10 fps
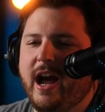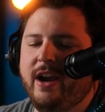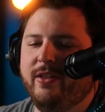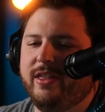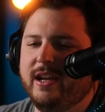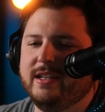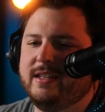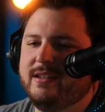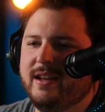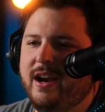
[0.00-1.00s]
I don't think
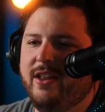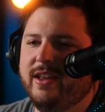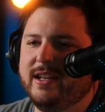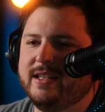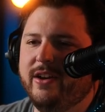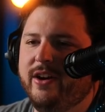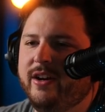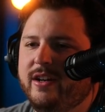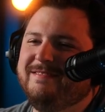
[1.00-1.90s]
it's there.